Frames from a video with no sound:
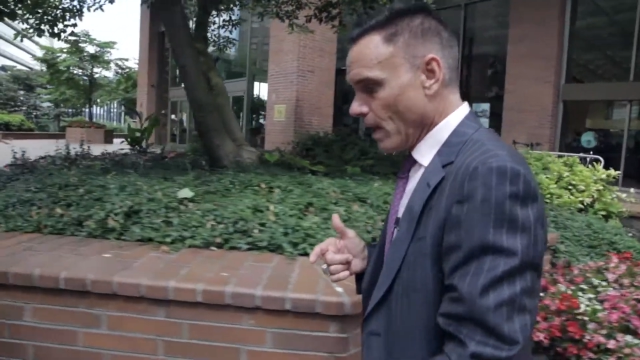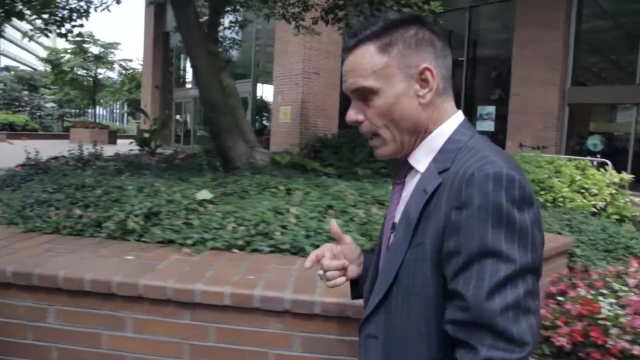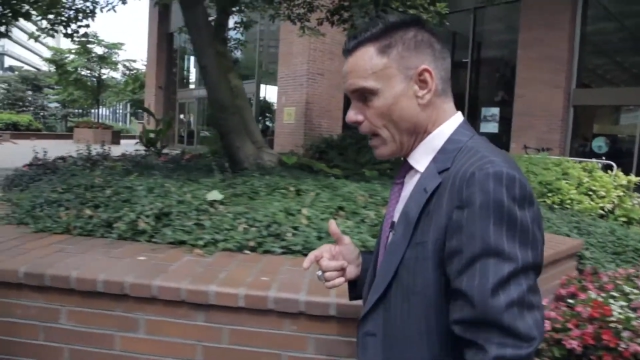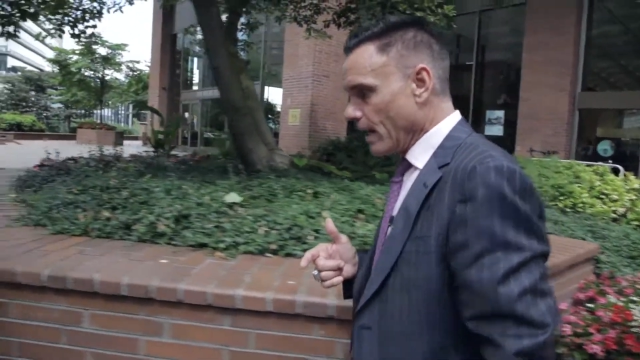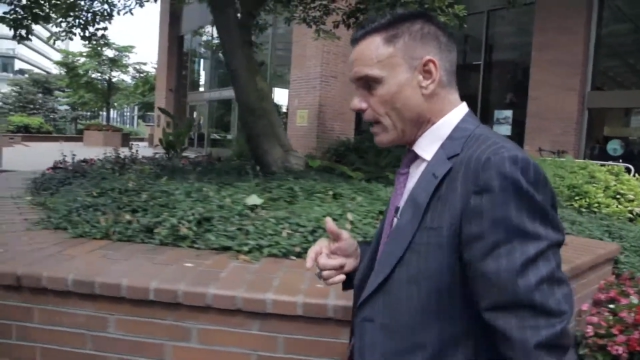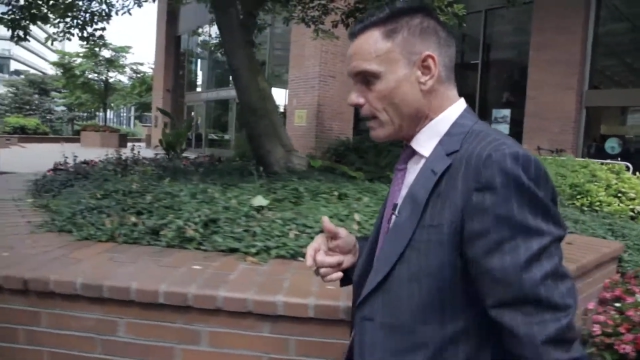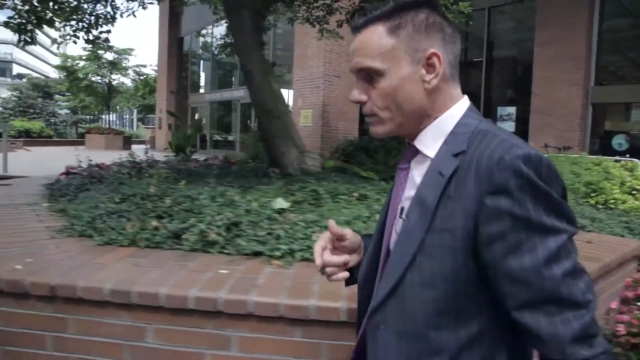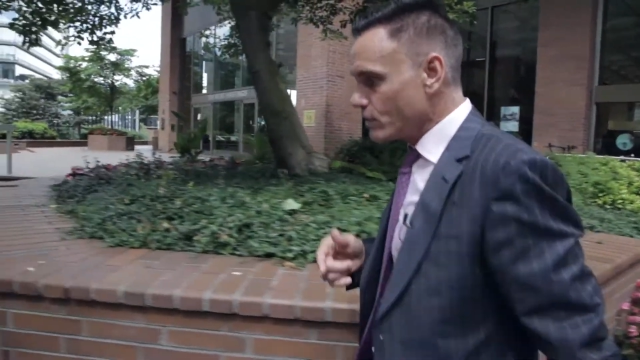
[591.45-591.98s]

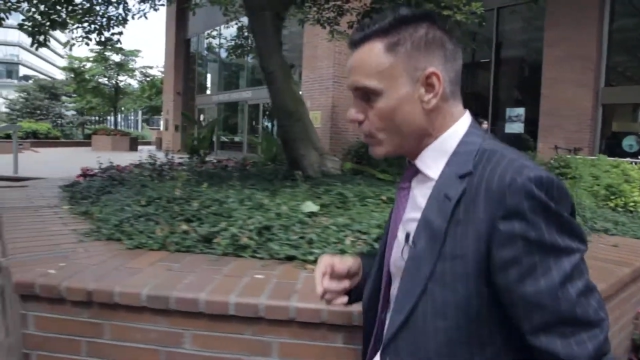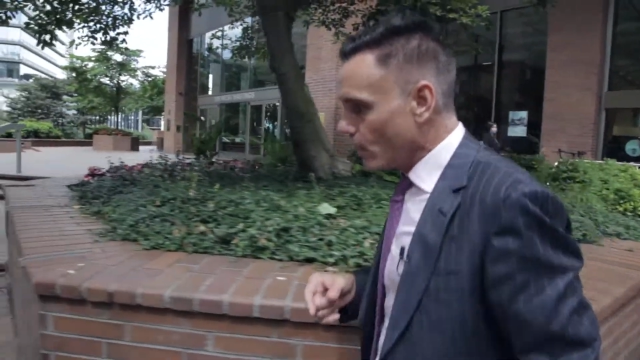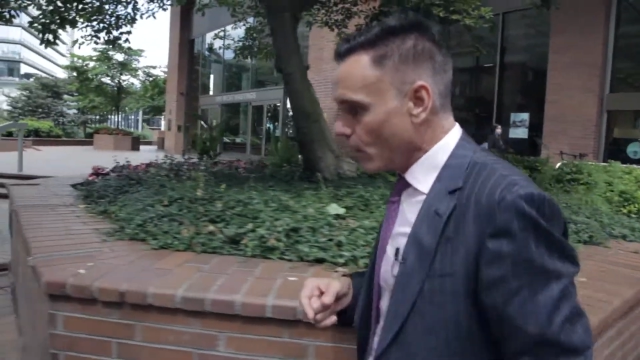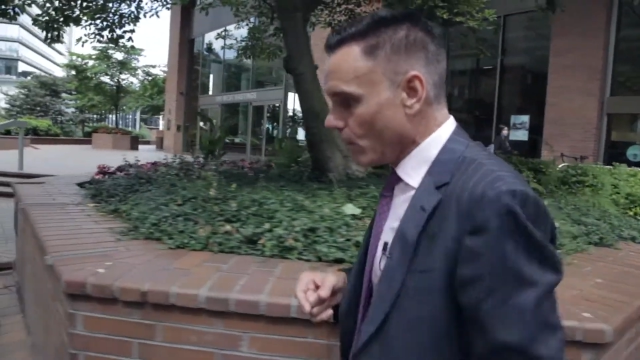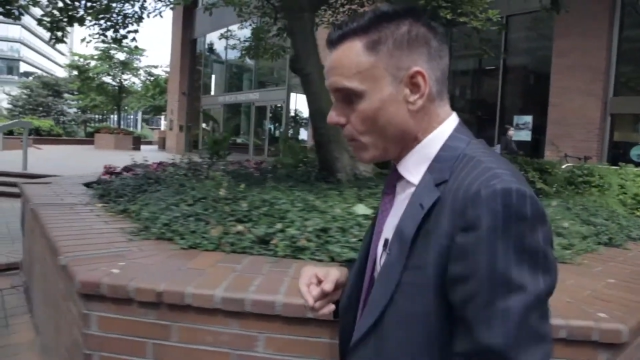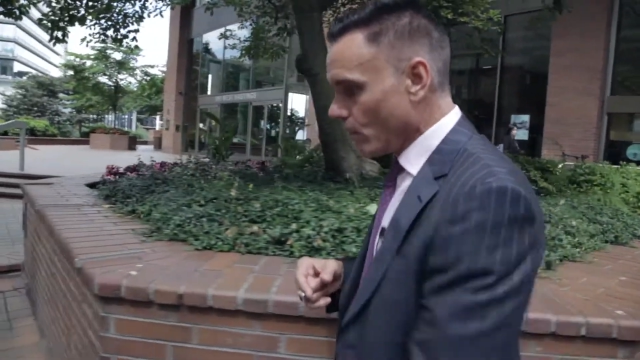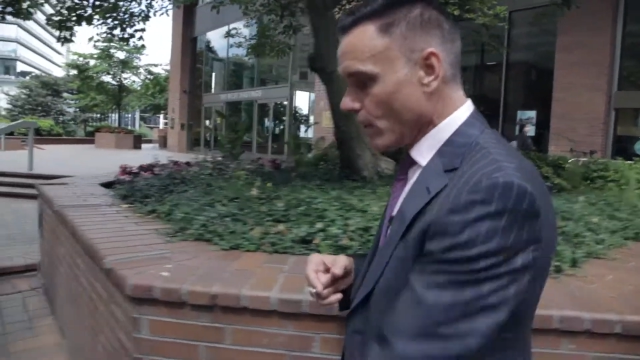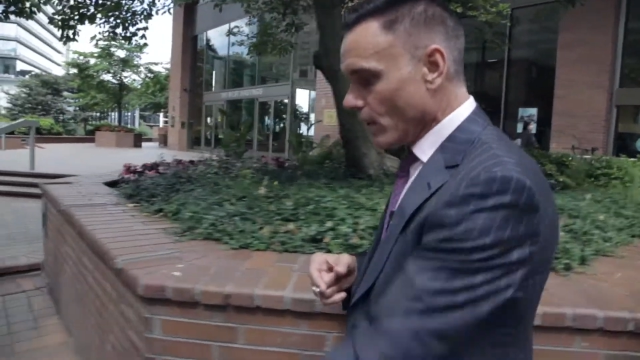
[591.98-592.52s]
And
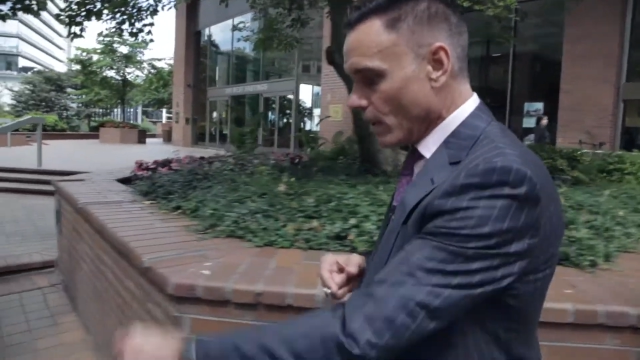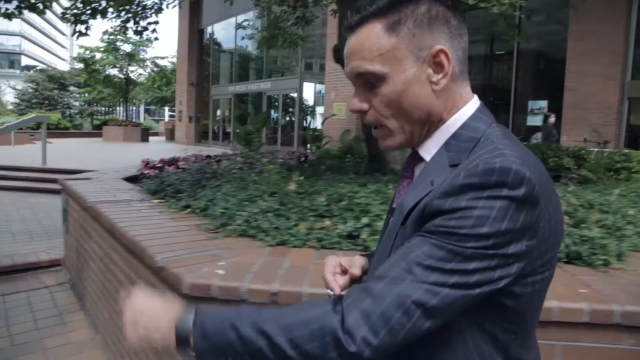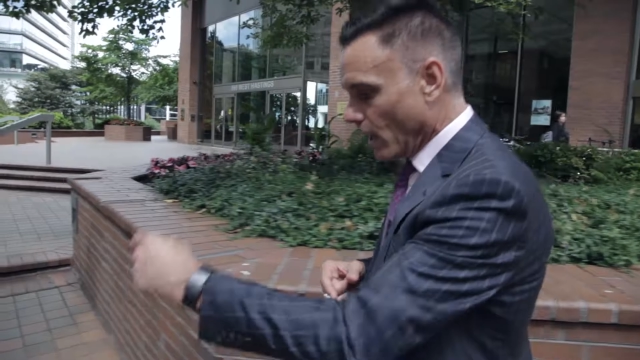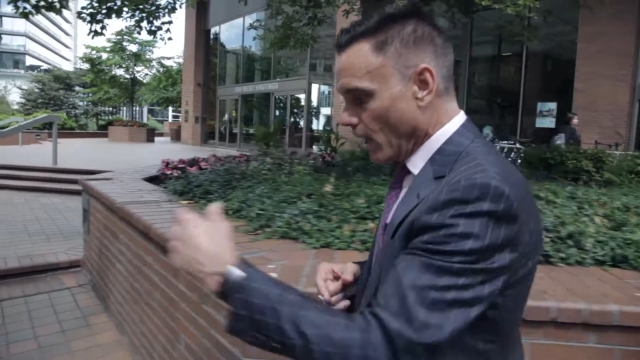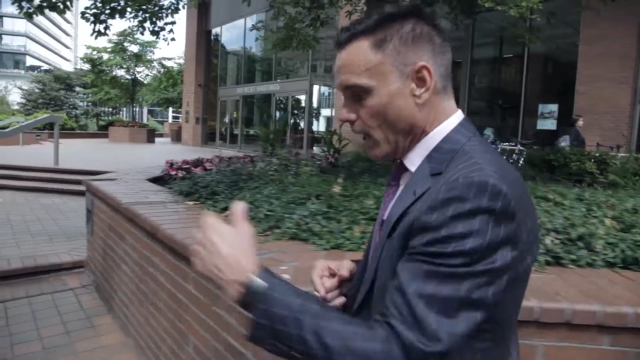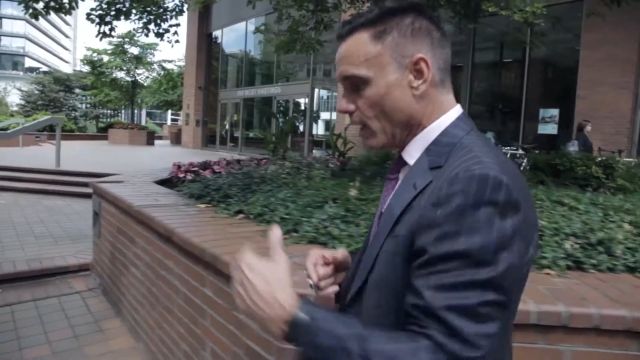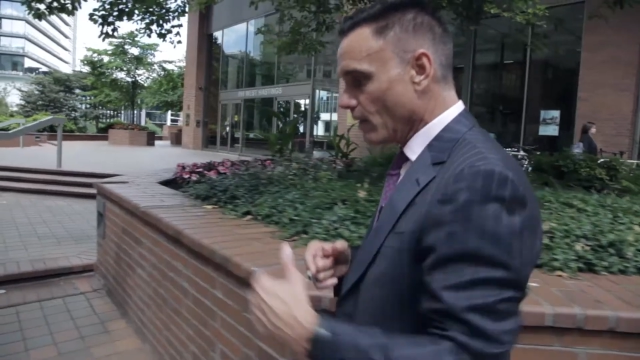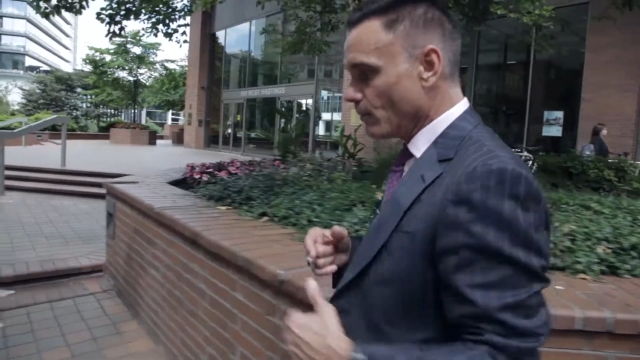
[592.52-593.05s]
so,
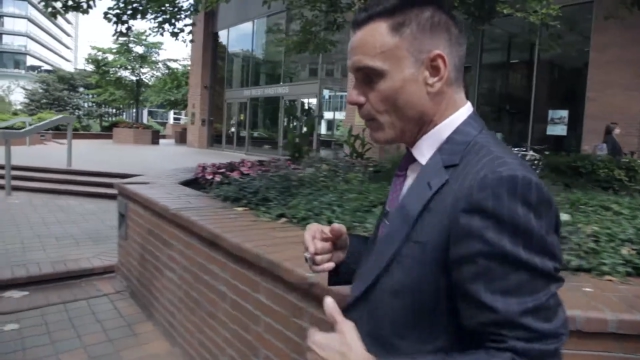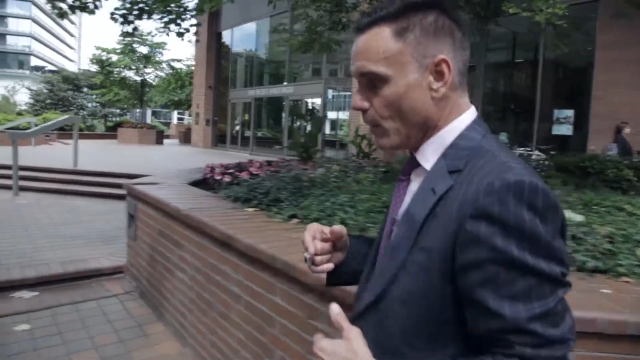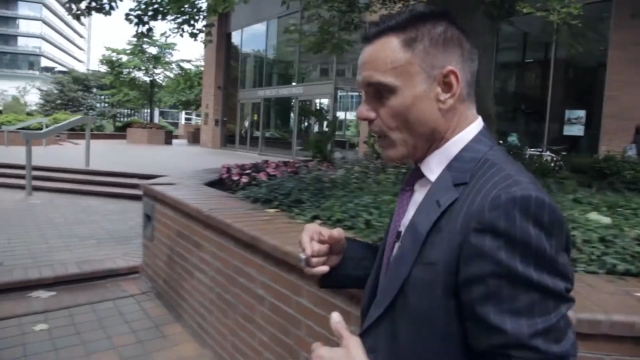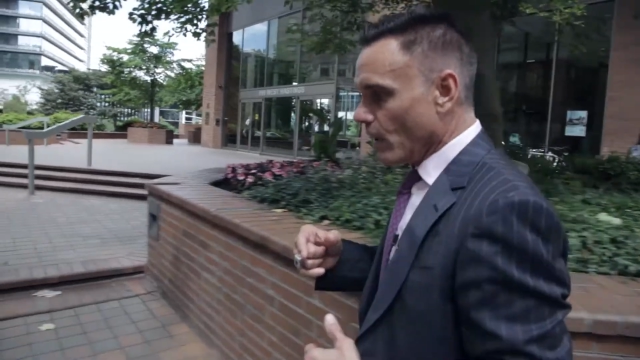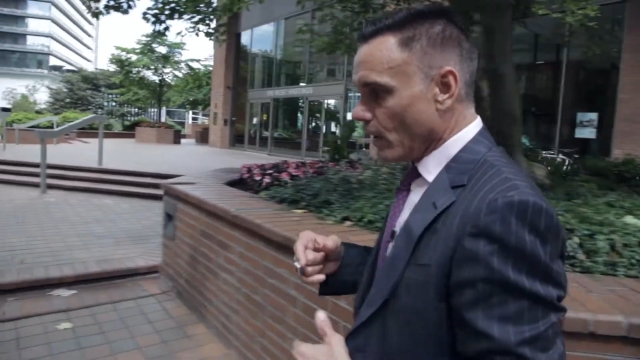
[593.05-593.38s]
um,